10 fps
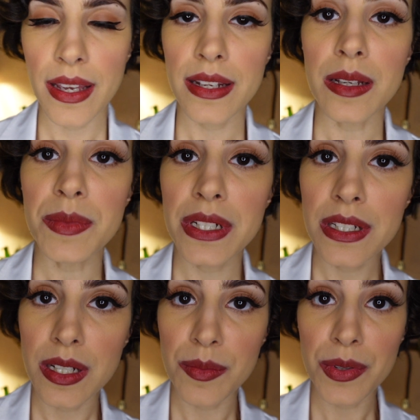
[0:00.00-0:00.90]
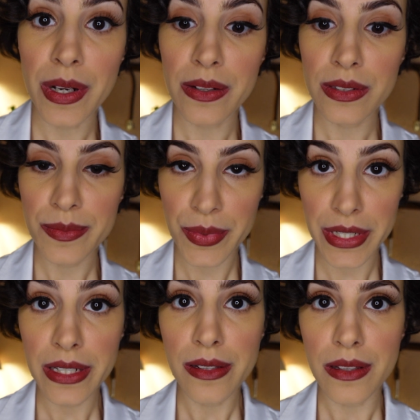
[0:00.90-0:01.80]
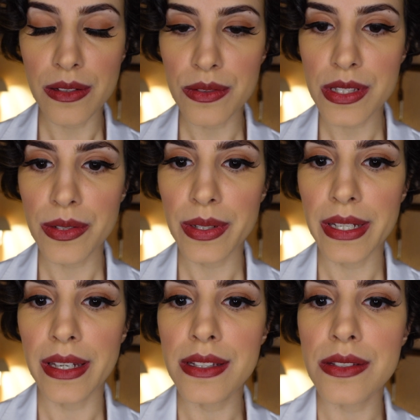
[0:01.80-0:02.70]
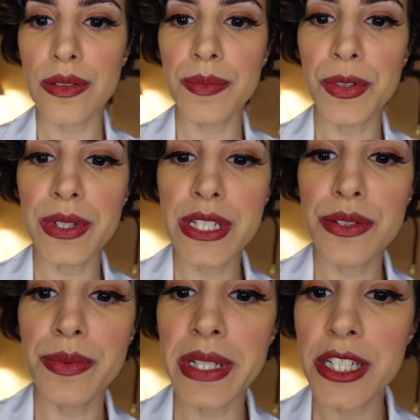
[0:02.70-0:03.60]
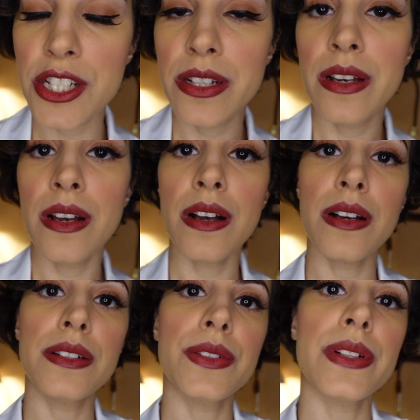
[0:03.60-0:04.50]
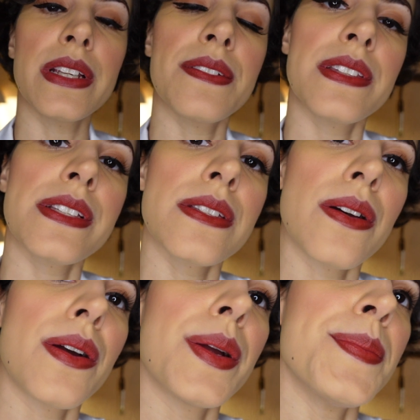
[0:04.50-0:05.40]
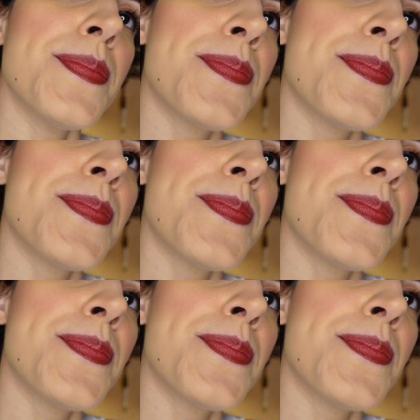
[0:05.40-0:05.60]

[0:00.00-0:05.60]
And I'm going to come around pretty close, okay? So I'm going to reach underneath this arm.